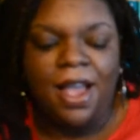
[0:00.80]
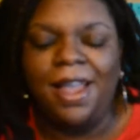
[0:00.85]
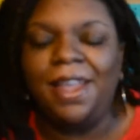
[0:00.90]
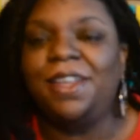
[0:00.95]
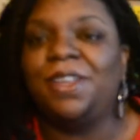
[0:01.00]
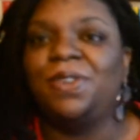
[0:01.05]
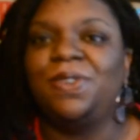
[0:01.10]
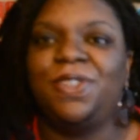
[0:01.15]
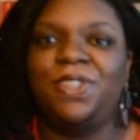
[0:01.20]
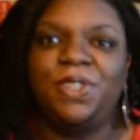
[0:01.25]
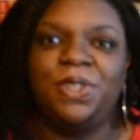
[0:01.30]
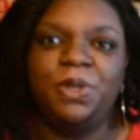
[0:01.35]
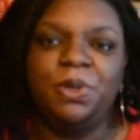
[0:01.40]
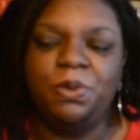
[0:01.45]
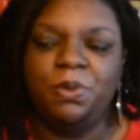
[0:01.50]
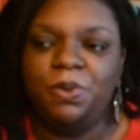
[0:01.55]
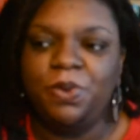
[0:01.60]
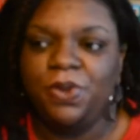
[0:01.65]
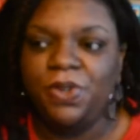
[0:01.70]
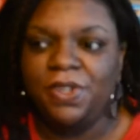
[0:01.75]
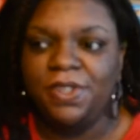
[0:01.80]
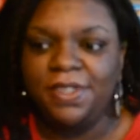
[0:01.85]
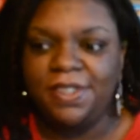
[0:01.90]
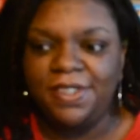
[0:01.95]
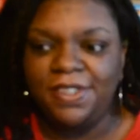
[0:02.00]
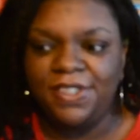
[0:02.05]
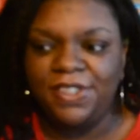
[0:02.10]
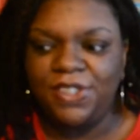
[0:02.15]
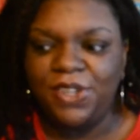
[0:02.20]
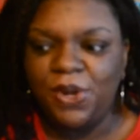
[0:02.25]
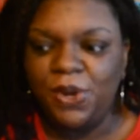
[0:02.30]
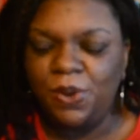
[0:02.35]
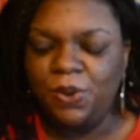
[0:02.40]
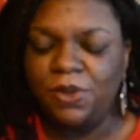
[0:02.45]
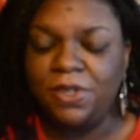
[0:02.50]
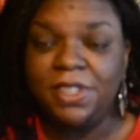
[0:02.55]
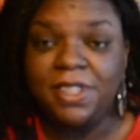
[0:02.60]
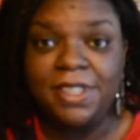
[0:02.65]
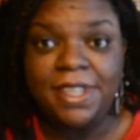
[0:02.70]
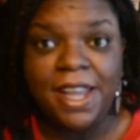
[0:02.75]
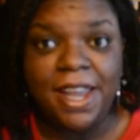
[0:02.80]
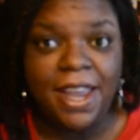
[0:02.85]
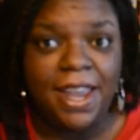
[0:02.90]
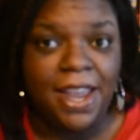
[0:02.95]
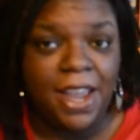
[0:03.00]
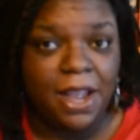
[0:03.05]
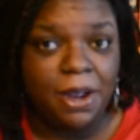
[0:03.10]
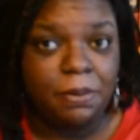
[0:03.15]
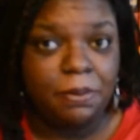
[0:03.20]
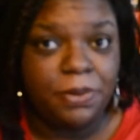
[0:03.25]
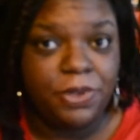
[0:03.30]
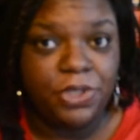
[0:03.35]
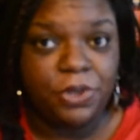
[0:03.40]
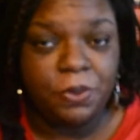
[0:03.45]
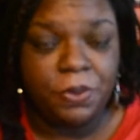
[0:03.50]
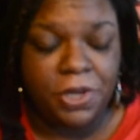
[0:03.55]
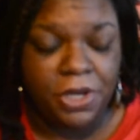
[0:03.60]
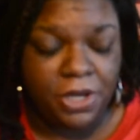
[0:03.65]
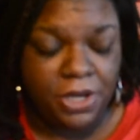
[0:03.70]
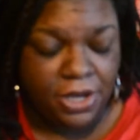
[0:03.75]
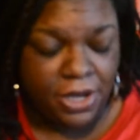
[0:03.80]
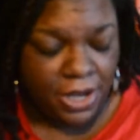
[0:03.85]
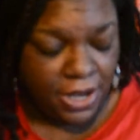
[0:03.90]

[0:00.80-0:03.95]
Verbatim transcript: YouTube! So today I'm doing